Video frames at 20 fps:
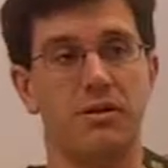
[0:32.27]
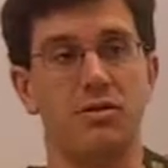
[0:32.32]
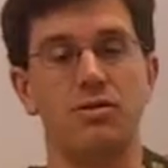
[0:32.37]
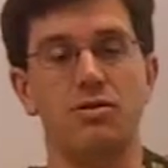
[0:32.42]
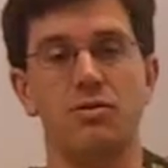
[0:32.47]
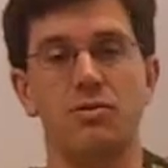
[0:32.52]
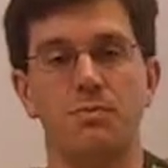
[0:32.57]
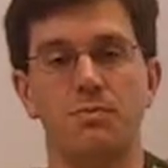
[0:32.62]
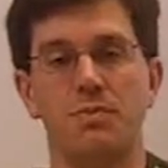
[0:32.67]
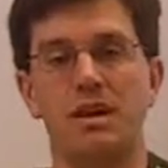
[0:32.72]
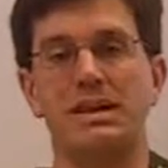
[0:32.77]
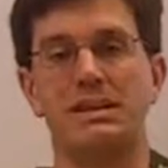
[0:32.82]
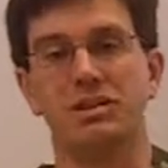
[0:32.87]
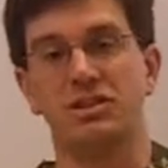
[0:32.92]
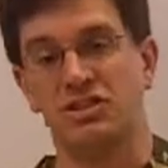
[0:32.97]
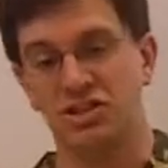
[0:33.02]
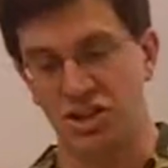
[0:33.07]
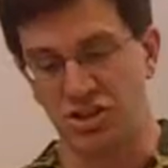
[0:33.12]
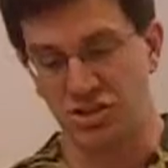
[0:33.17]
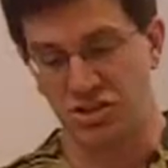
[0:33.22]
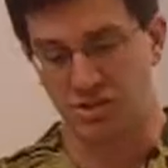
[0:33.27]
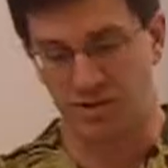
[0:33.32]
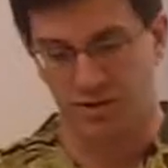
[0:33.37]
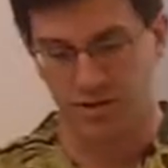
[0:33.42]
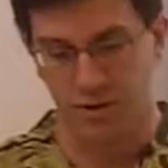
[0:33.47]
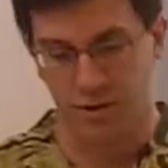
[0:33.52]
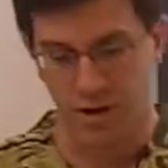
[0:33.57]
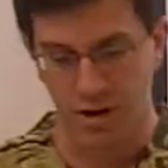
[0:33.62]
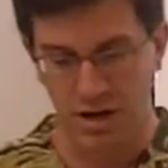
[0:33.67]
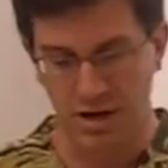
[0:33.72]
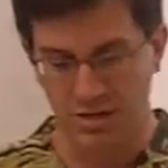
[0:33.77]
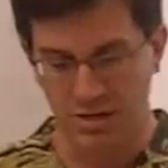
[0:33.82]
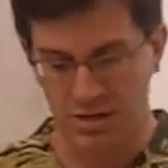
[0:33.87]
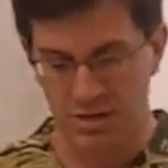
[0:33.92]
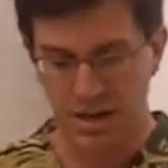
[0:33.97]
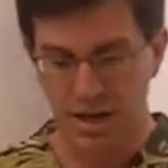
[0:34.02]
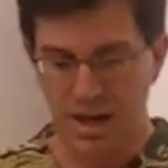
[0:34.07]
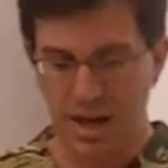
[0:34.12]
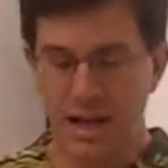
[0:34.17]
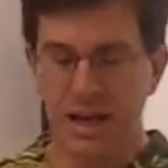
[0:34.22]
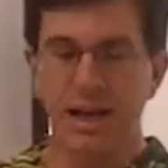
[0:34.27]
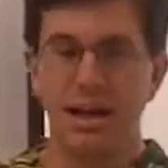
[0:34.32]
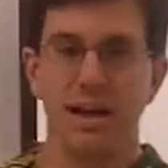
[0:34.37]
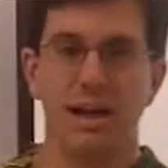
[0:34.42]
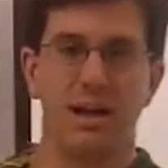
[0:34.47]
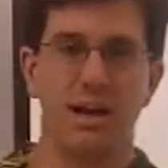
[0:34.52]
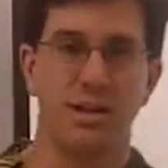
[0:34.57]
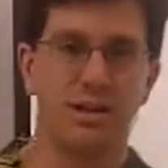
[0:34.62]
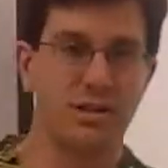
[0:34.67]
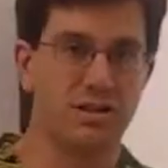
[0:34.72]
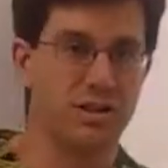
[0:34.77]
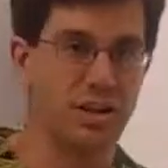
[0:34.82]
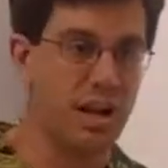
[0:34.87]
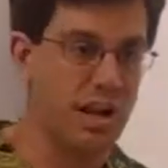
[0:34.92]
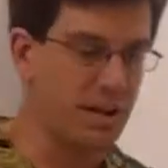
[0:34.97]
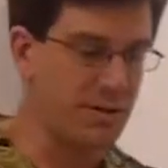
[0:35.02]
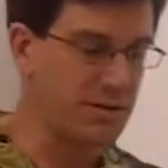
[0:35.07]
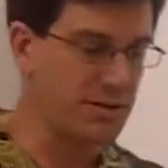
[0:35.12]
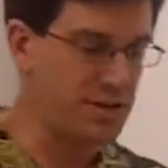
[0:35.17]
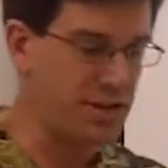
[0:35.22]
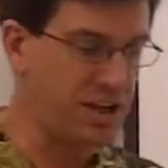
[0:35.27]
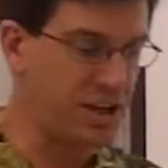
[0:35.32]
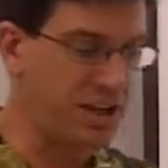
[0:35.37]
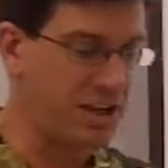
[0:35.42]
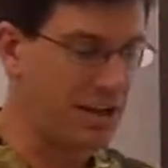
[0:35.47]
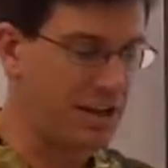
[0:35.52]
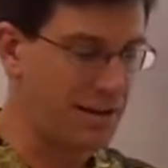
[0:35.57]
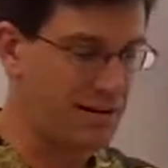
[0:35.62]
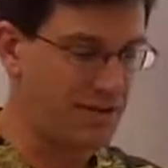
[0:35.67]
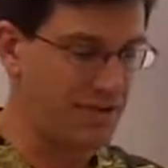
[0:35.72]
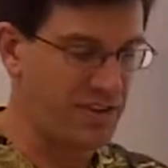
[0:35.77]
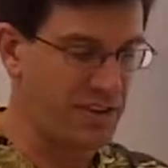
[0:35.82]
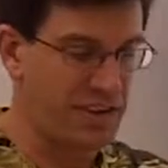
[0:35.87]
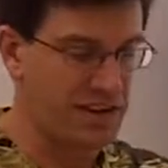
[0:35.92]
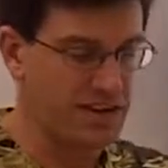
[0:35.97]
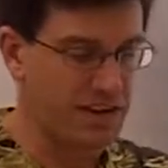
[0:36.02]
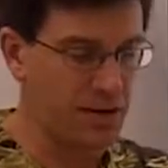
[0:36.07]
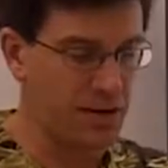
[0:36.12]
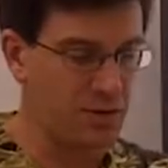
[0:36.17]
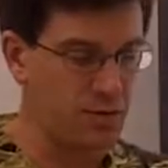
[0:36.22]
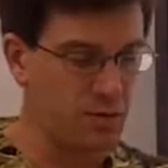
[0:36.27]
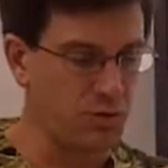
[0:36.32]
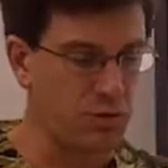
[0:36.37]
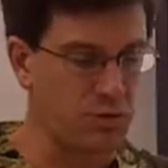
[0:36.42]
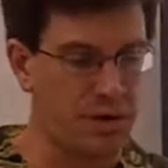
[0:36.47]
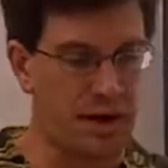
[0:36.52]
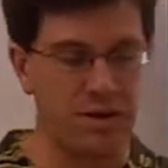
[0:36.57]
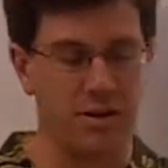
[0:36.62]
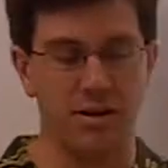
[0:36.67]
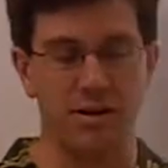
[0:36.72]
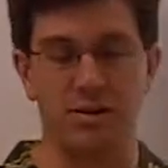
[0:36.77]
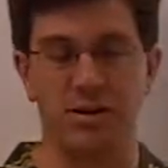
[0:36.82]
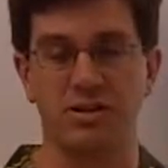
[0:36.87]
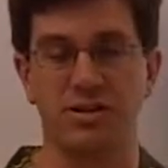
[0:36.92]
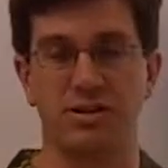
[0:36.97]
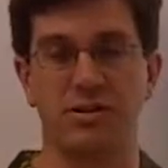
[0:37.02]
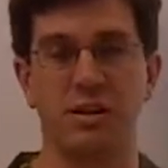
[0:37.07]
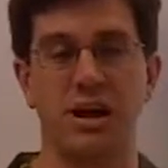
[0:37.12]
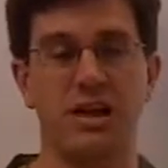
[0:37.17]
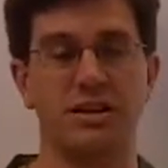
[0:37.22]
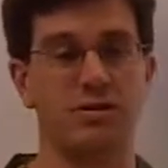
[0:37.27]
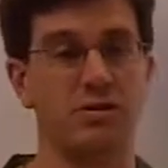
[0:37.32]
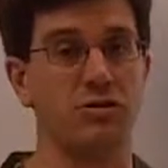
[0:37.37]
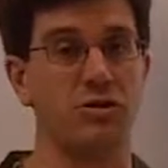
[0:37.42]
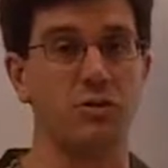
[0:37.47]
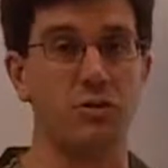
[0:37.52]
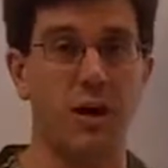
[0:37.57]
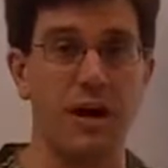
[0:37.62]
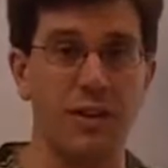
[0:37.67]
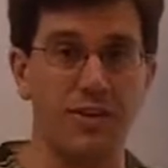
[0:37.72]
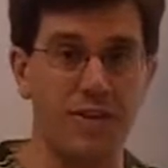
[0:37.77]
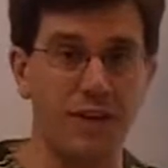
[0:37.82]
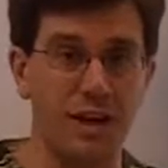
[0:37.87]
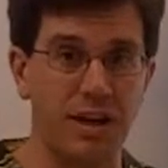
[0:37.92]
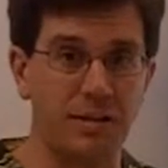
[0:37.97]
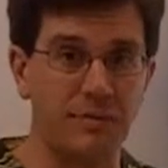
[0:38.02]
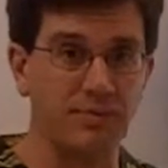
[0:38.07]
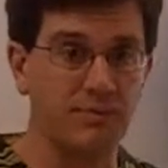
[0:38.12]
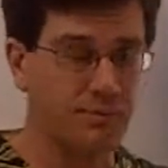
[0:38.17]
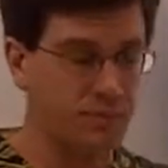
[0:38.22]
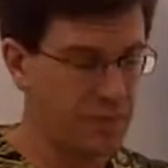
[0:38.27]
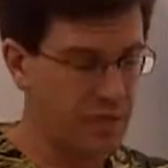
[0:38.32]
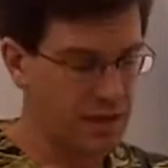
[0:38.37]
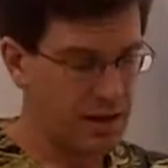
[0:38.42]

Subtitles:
who make decisions for us. Aristocracy is a rule by the aristocrats or the wealthy.